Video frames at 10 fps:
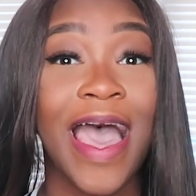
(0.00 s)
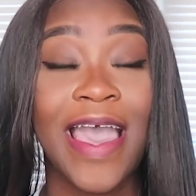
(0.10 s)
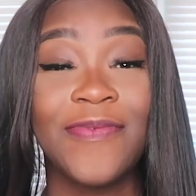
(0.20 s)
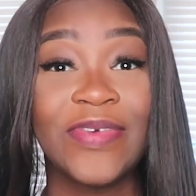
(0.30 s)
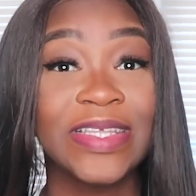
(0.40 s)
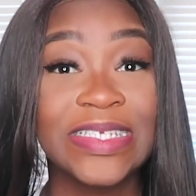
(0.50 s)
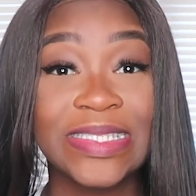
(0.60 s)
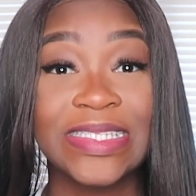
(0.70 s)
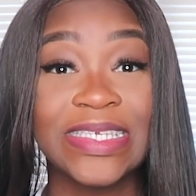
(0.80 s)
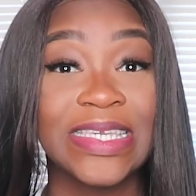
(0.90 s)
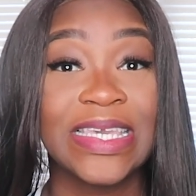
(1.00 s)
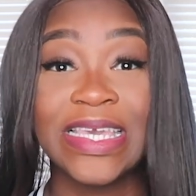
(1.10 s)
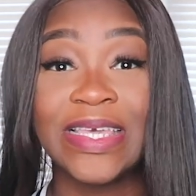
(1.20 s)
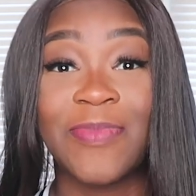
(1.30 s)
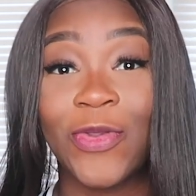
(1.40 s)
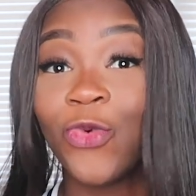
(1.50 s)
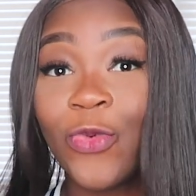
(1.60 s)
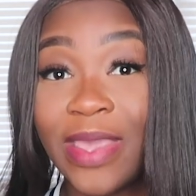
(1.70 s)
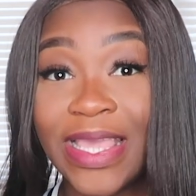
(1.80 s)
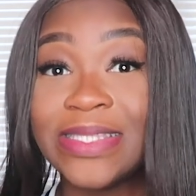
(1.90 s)
I barely see my
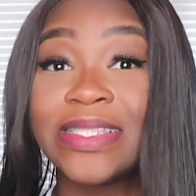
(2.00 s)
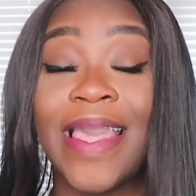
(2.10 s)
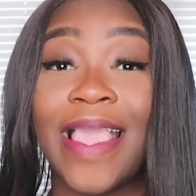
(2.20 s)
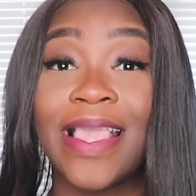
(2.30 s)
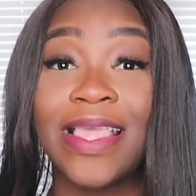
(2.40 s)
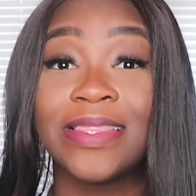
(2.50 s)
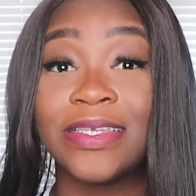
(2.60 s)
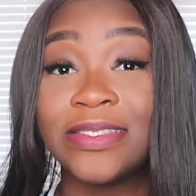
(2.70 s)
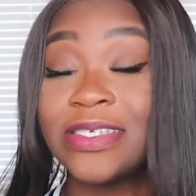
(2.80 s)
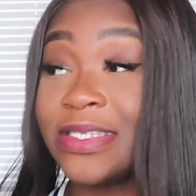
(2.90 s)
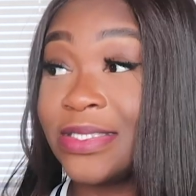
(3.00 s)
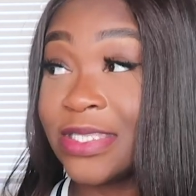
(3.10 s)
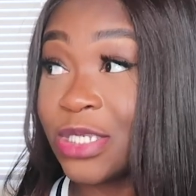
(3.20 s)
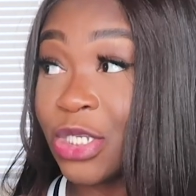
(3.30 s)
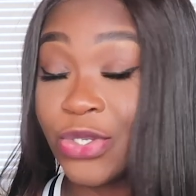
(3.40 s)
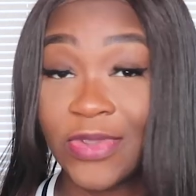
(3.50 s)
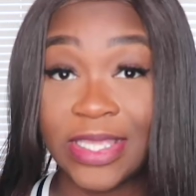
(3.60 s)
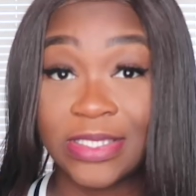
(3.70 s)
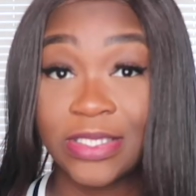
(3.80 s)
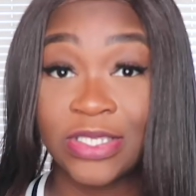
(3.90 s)
roommates. Like, this is such a
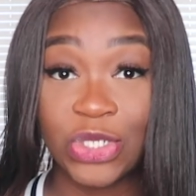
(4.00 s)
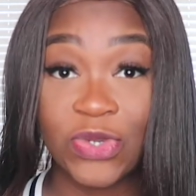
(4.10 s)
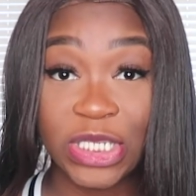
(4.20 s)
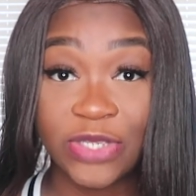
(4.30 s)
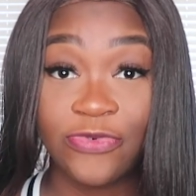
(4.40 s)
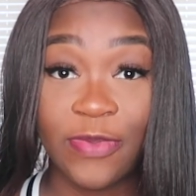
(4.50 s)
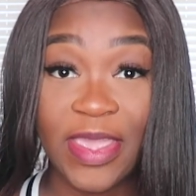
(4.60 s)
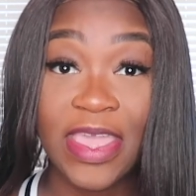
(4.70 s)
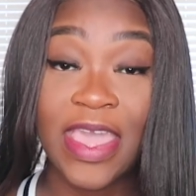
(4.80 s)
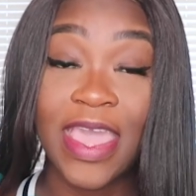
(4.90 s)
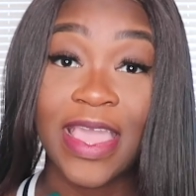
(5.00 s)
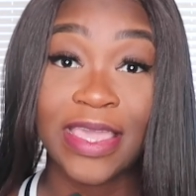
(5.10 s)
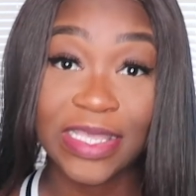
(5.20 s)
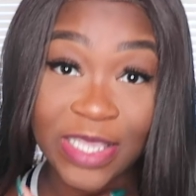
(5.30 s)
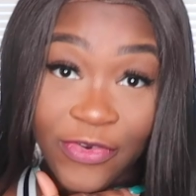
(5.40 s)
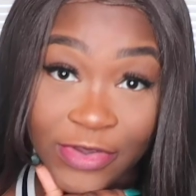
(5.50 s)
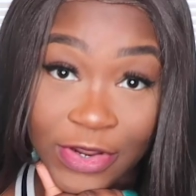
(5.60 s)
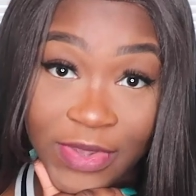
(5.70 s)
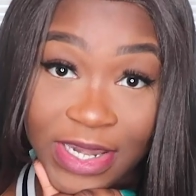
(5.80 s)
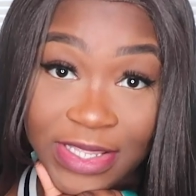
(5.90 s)
great situation for me. And guess how
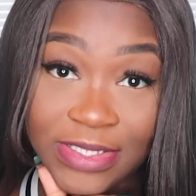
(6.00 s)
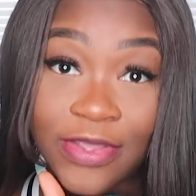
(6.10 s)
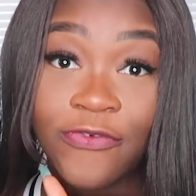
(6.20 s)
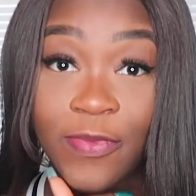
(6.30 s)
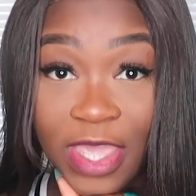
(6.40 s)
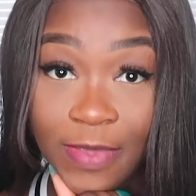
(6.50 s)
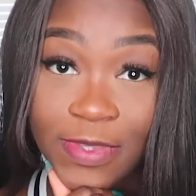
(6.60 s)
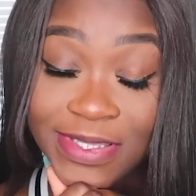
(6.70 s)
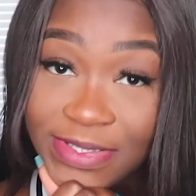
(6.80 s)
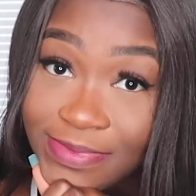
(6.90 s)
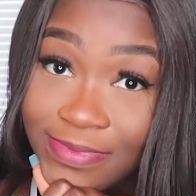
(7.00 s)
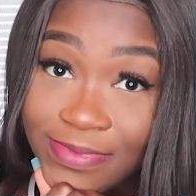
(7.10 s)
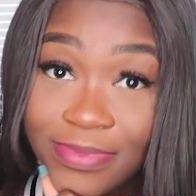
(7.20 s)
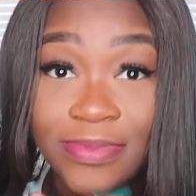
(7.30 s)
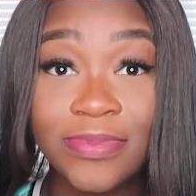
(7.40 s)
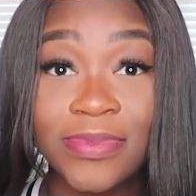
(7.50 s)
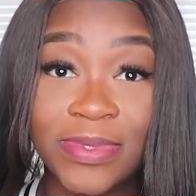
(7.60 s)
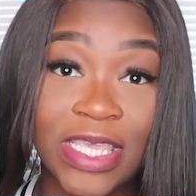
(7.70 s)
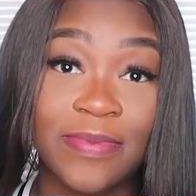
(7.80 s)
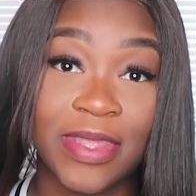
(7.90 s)
far away it is from campus?
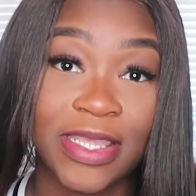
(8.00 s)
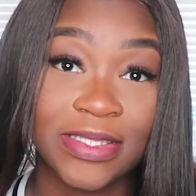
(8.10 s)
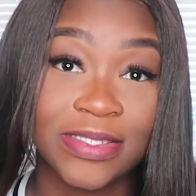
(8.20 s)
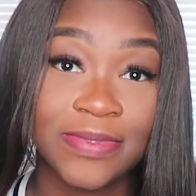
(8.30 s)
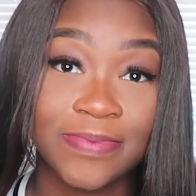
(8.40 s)
10 minutes.